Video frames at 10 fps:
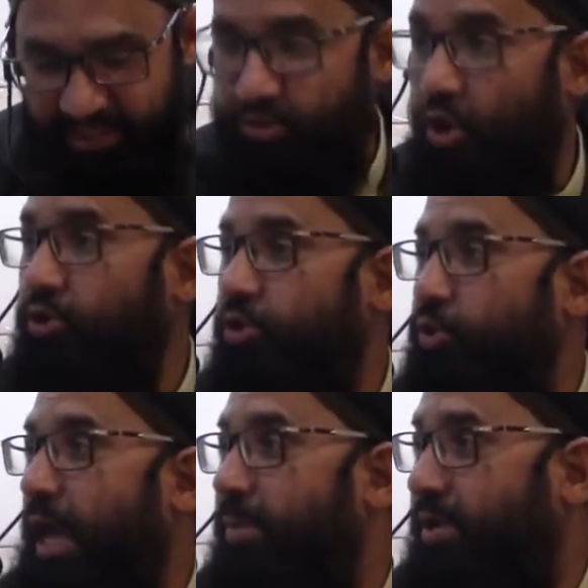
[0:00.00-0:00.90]
Dr.
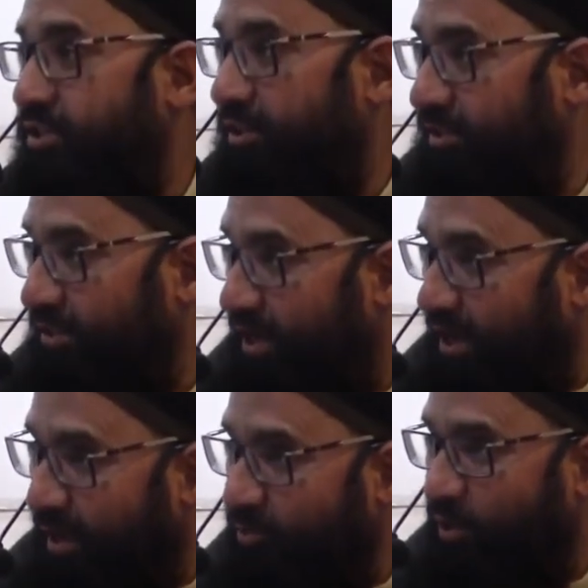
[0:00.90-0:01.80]
Suhaib Hassan,
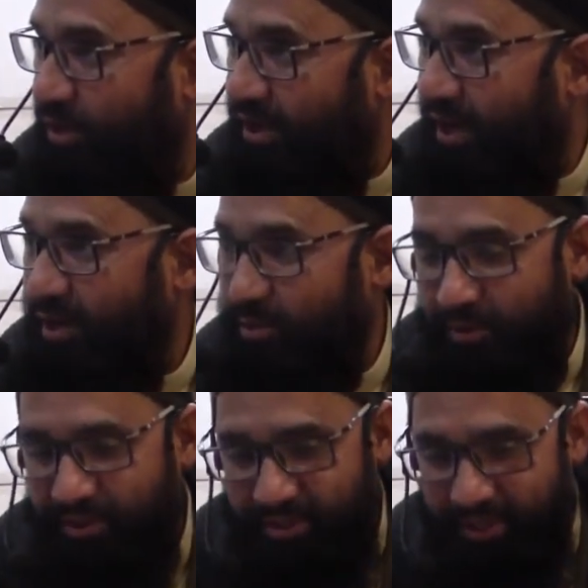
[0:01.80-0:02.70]
alhamdulillah,
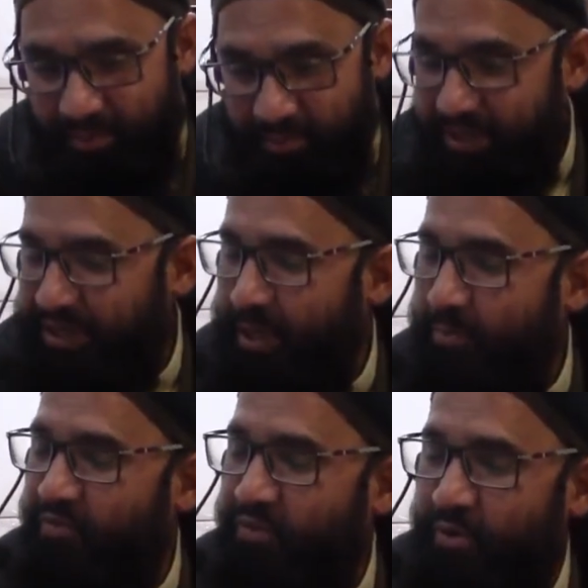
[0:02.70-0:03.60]
who is a big
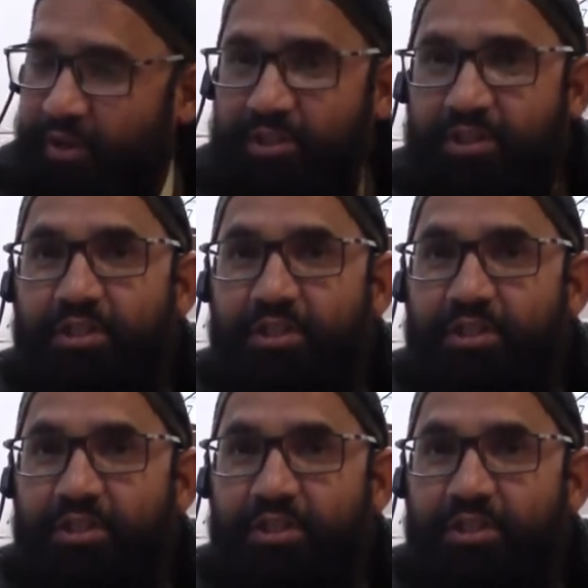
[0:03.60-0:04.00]
name for knowledge.